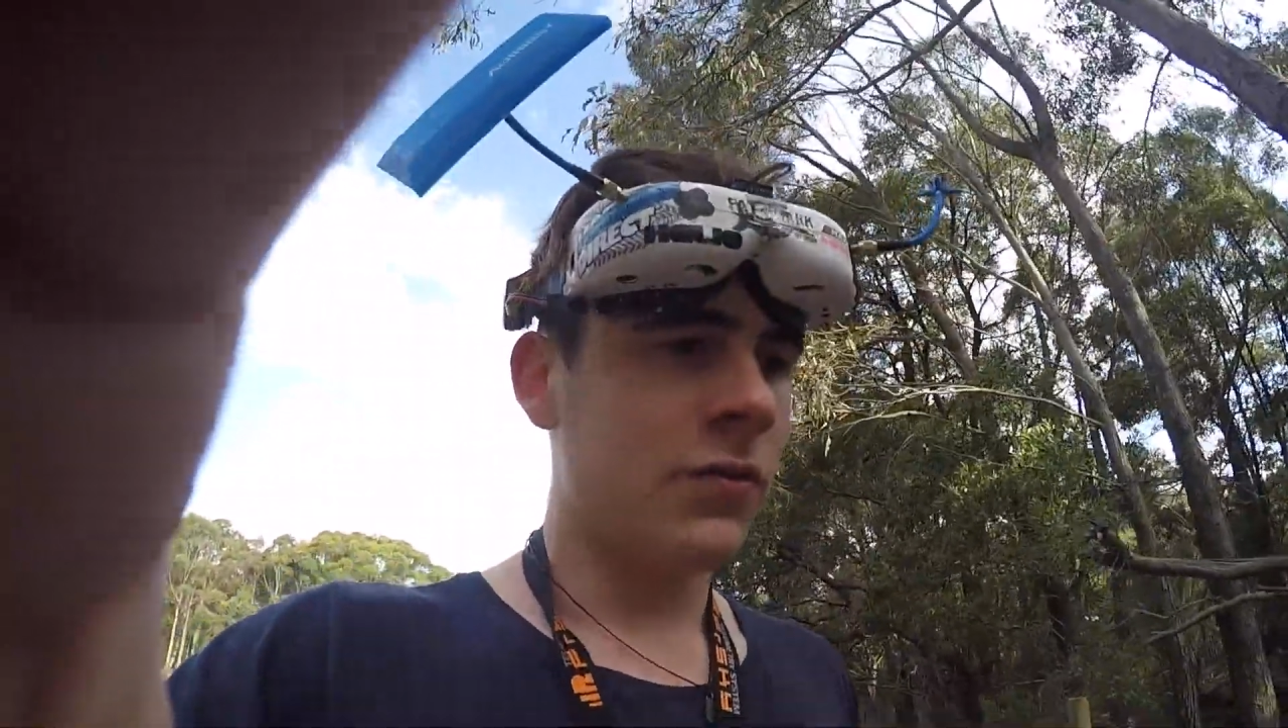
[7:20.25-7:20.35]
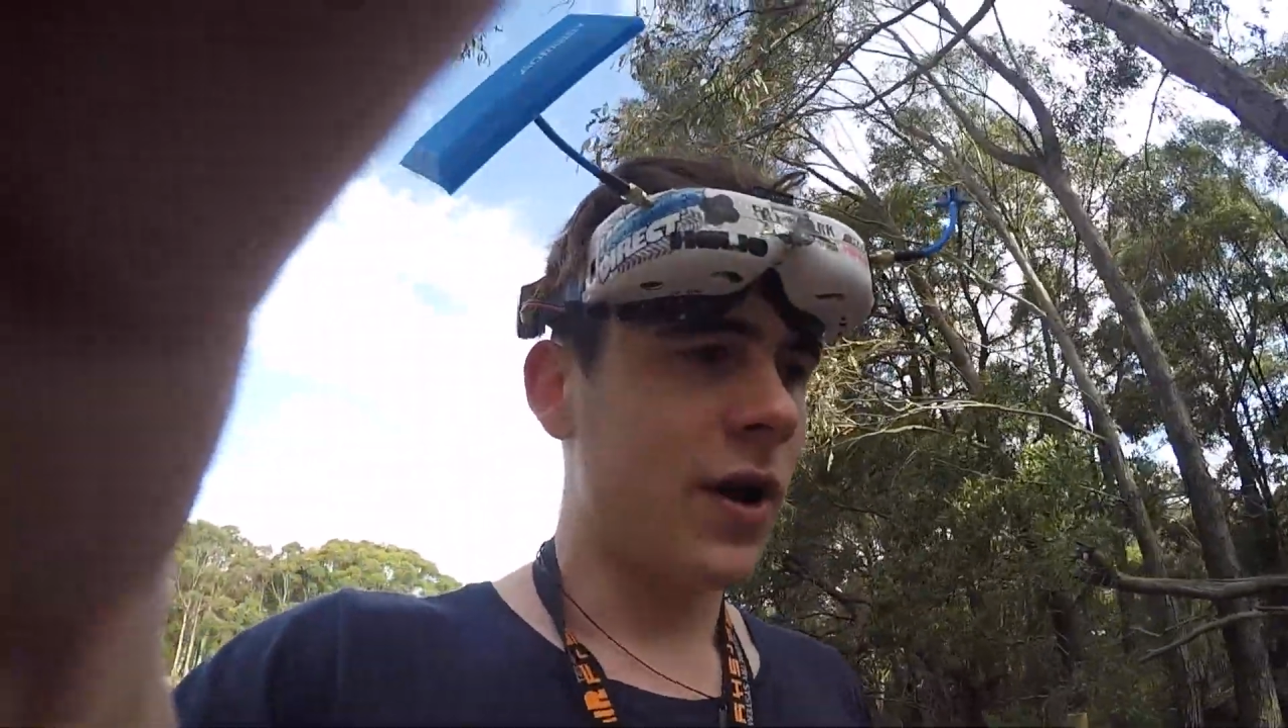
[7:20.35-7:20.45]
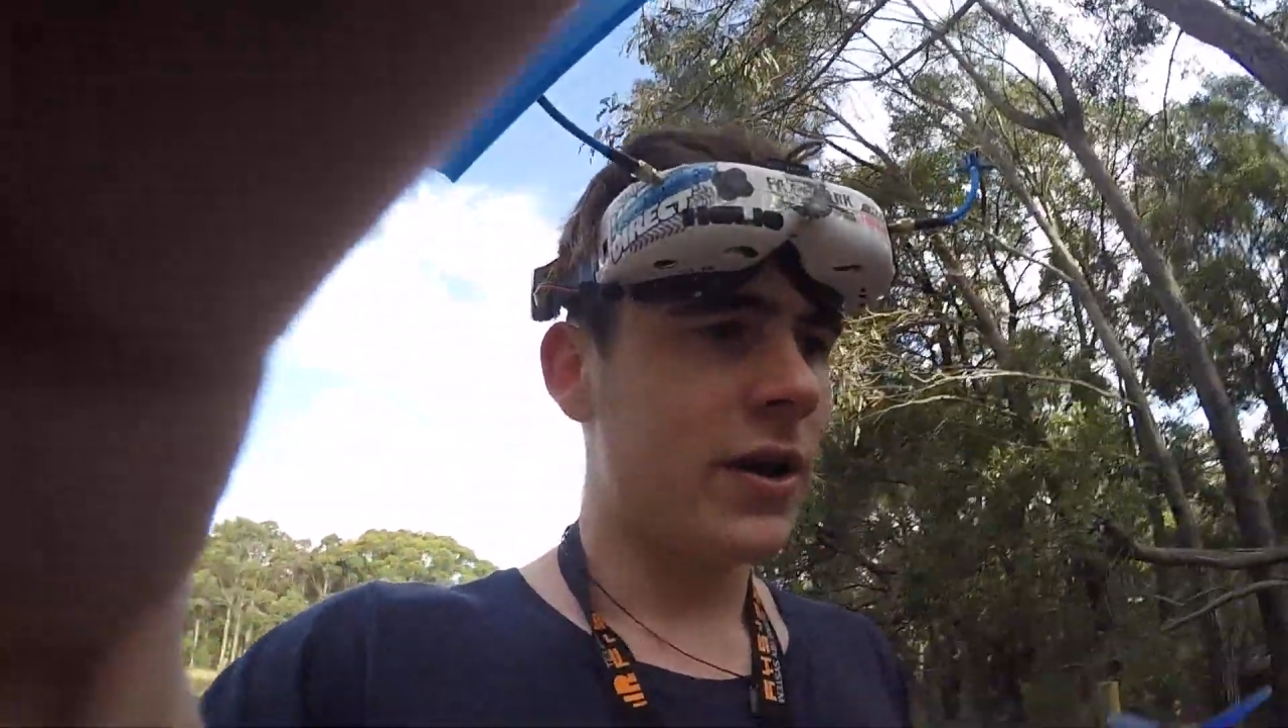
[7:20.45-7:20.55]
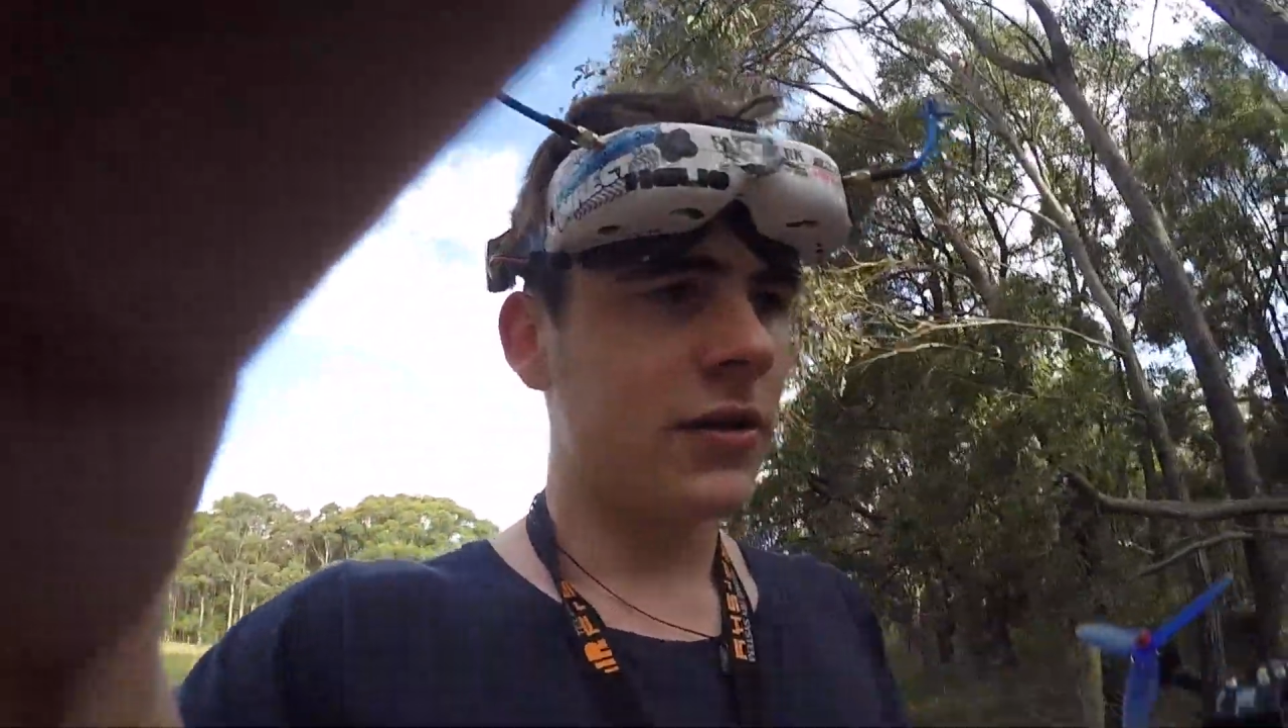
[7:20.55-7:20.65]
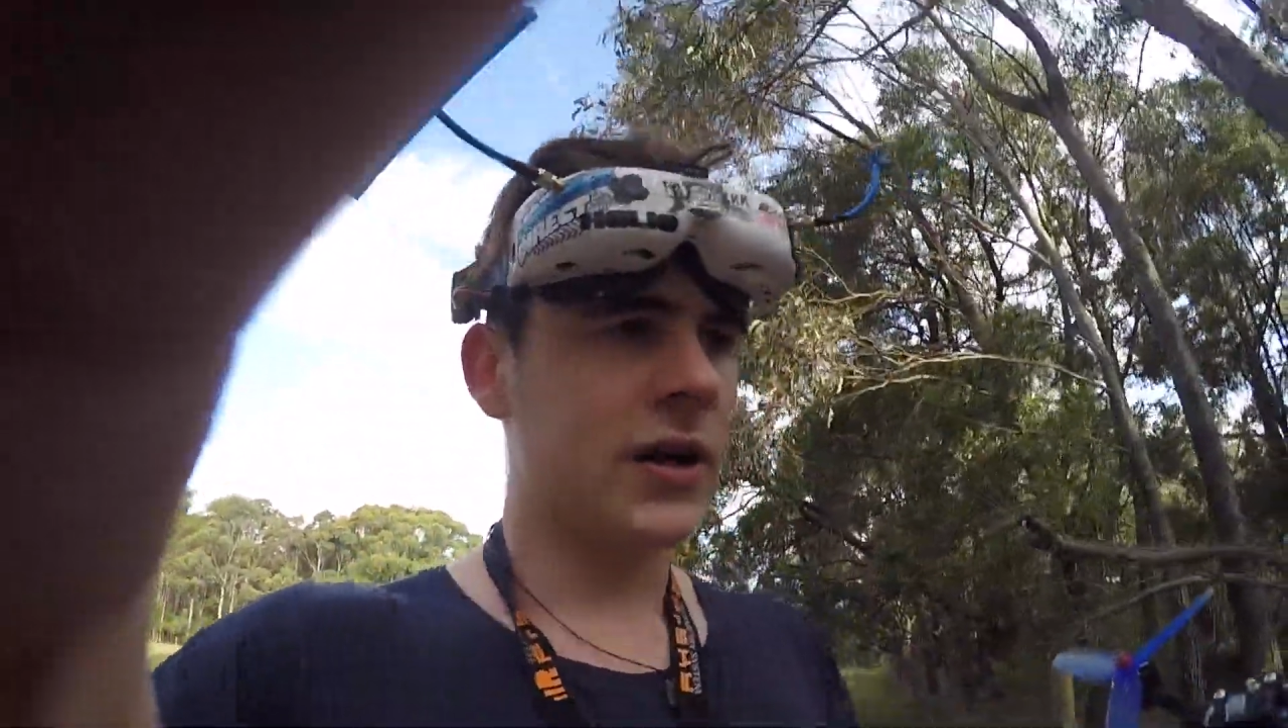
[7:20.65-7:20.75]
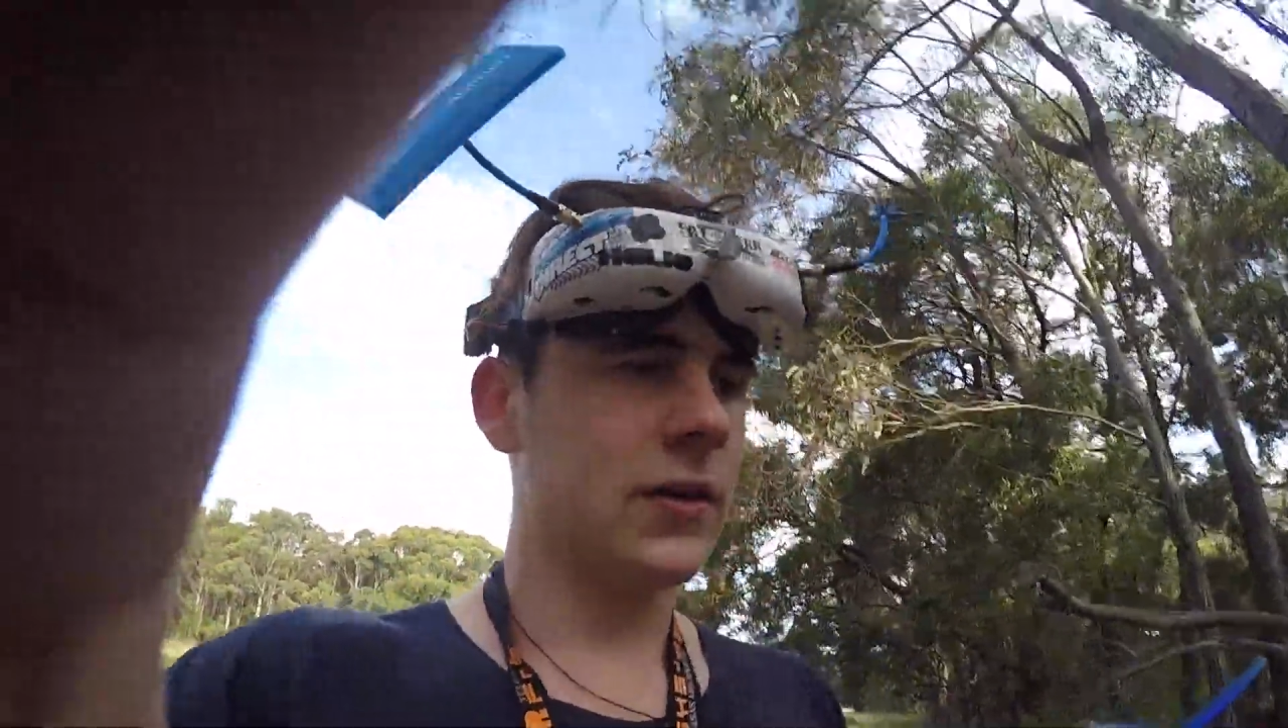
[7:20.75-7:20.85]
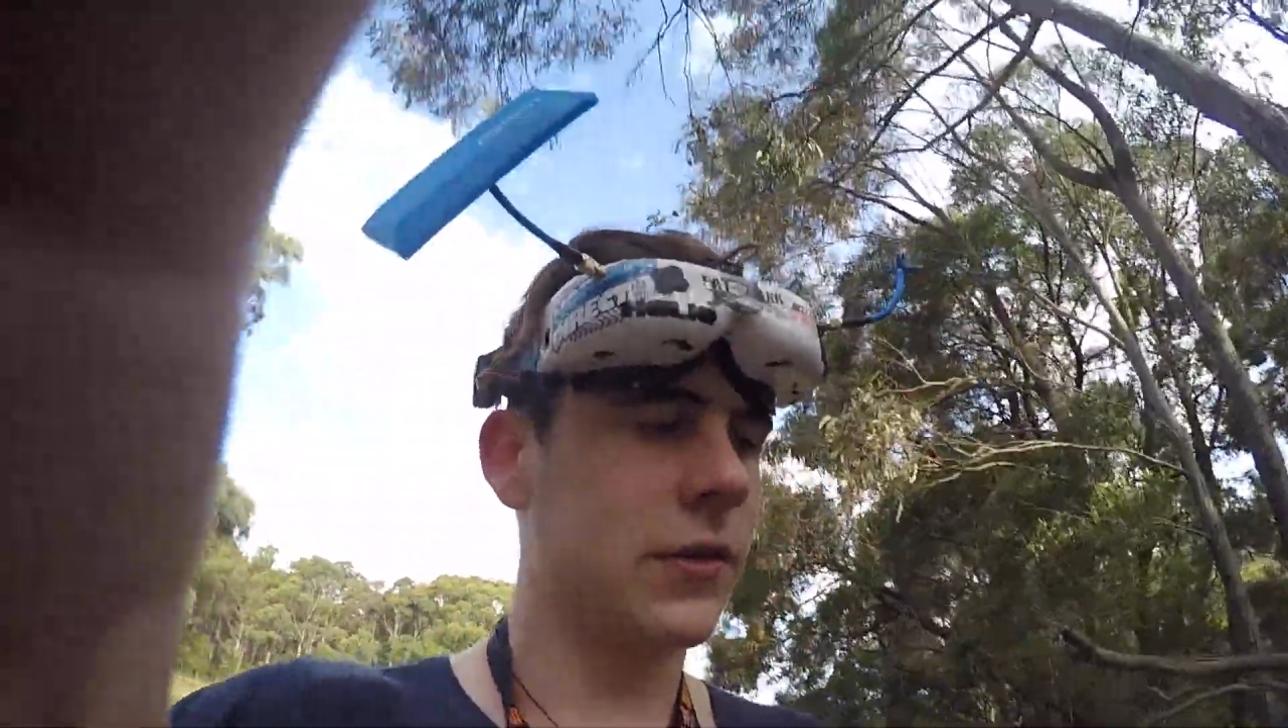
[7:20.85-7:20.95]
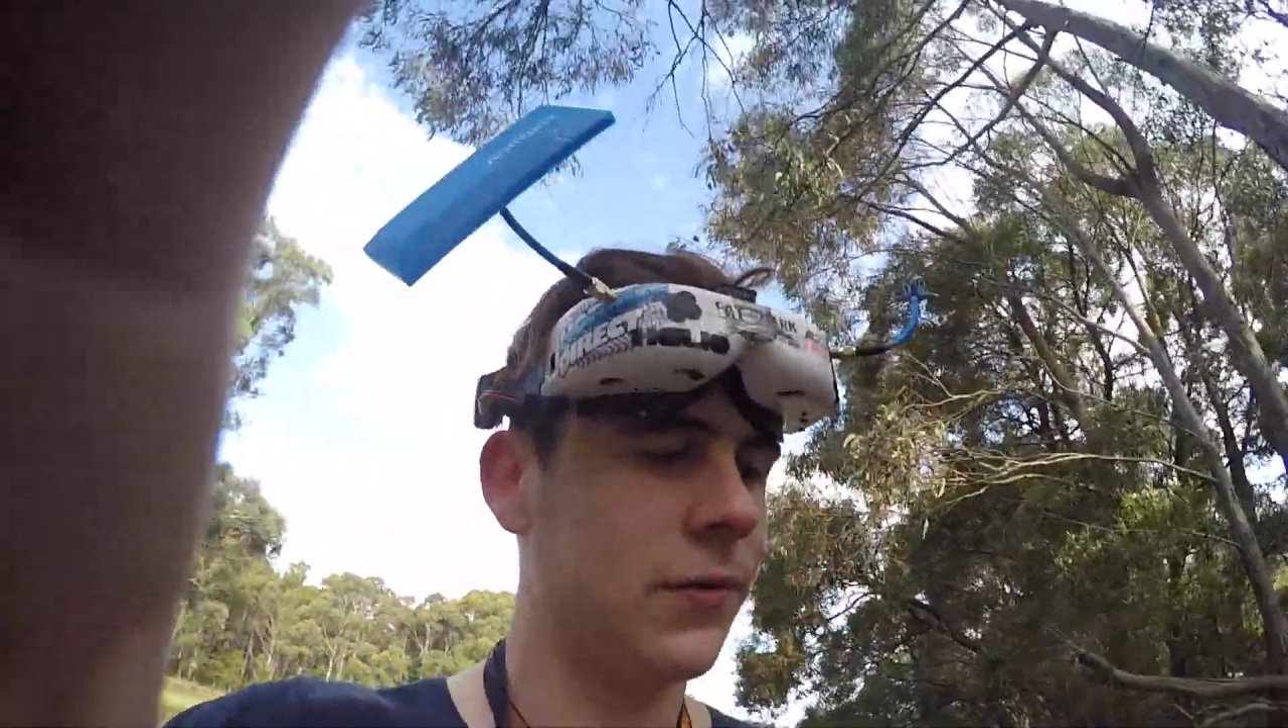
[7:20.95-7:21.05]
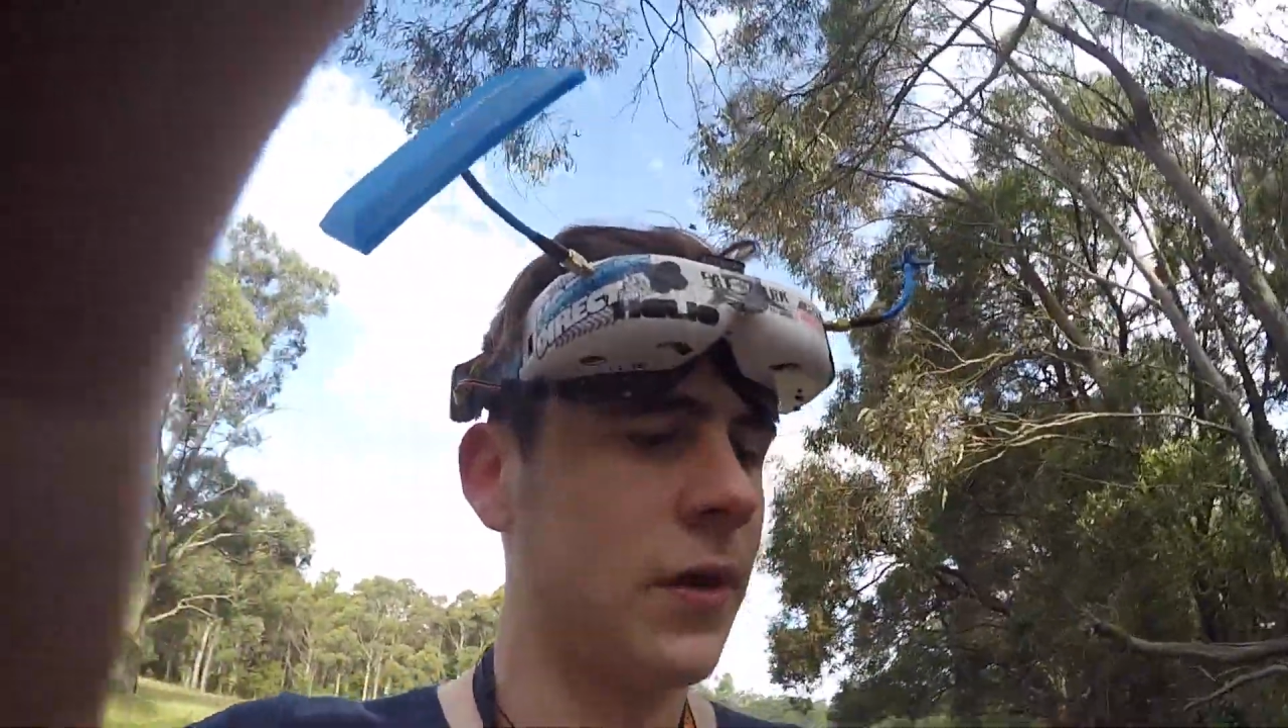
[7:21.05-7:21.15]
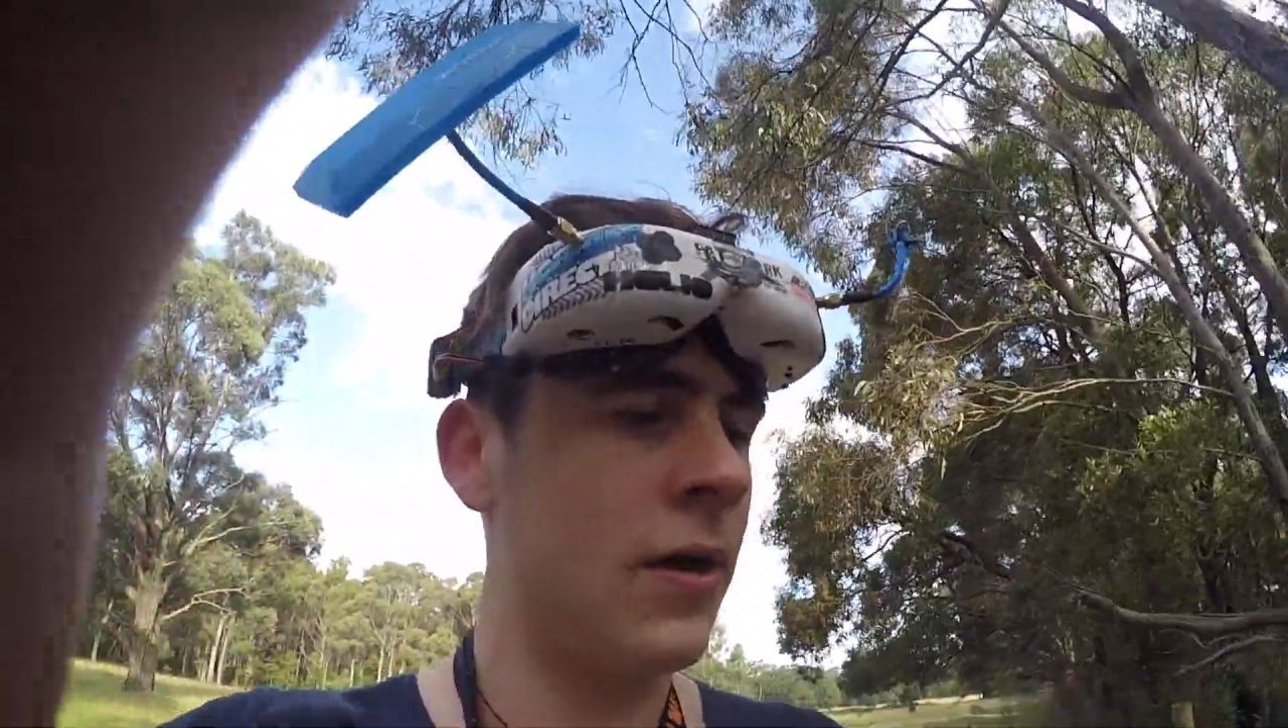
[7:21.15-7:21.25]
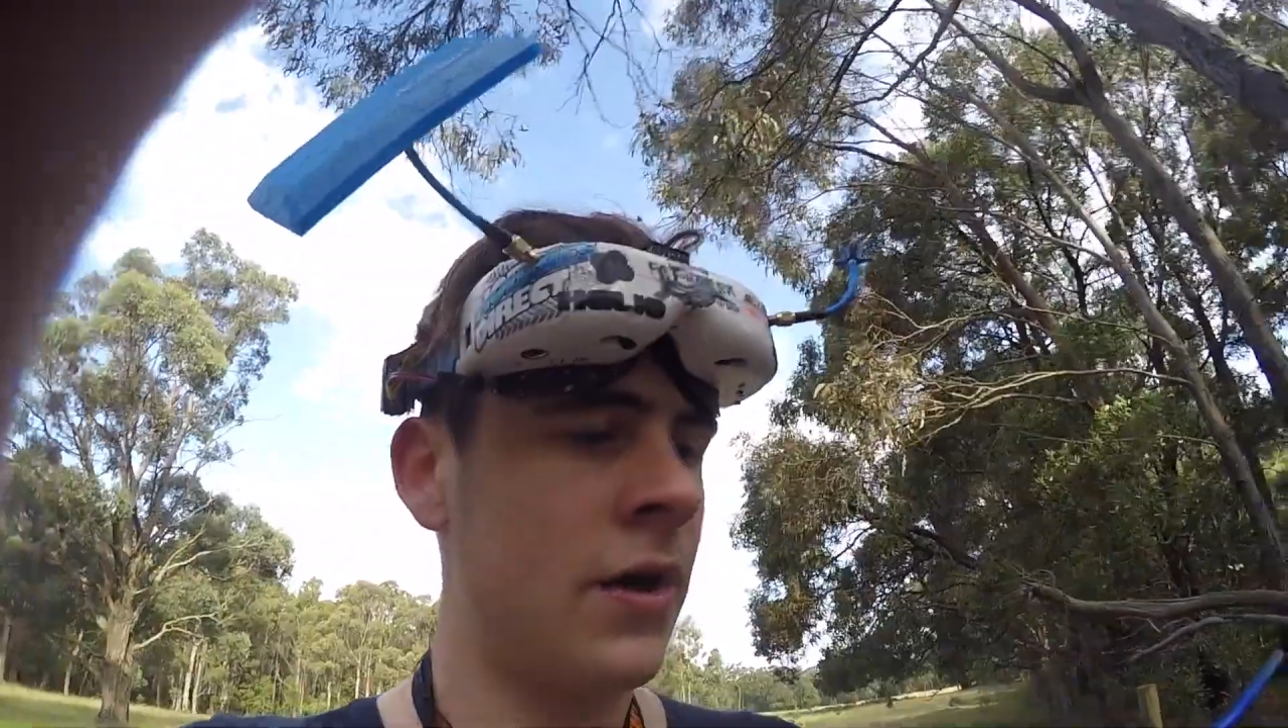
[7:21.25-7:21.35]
running like a little